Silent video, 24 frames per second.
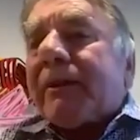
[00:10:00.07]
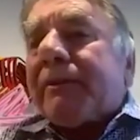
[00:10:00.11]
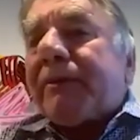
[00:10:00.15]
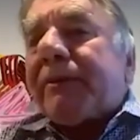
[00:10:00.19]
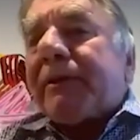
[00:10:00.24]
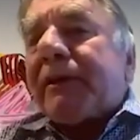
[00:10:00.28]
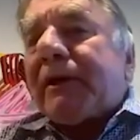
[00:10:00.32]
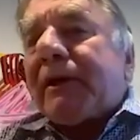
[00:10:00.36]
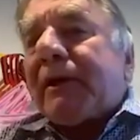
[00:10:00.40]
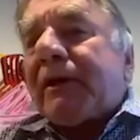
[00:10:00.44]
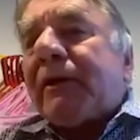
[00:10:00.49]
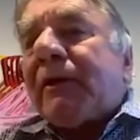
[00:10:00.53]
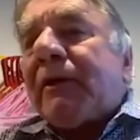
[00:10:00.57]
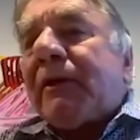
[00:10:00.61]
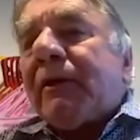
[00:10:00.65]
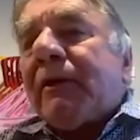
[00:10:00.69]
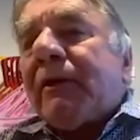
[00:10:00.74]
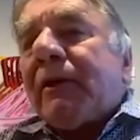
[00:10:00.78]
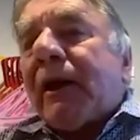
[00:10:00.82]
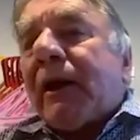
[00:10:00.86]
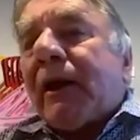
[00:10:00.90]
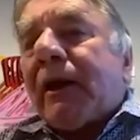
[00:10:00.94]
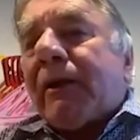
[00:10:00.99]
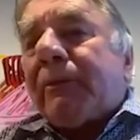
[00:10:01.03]
be
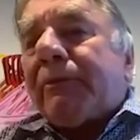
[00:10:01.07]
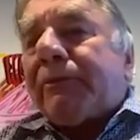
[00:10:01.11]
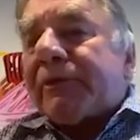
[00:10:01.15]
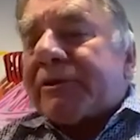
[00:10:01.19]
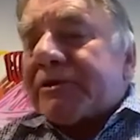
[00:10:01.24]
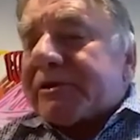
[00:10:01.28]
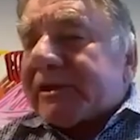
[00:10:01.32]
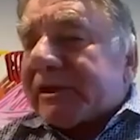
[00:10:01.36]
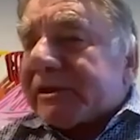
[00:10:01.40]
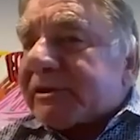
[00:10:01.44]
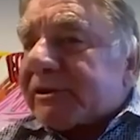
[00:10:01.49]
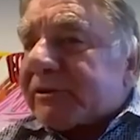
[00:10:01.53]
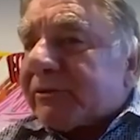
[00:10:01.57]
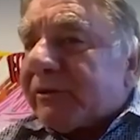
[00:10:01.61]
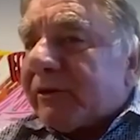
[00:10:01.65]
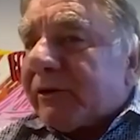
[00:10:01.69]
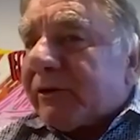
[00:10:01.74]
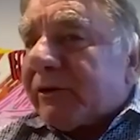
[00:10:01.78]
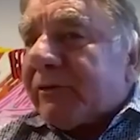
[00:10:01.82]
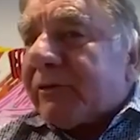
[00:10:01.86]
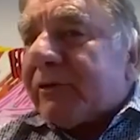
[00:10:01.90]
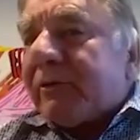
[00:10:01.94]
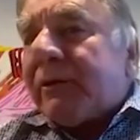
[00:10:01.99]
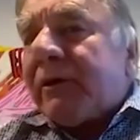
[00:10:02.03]

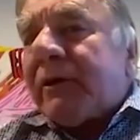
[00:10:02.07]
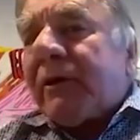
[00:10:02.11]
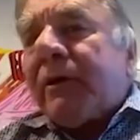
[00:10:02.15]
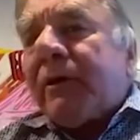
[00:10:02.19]
progesterone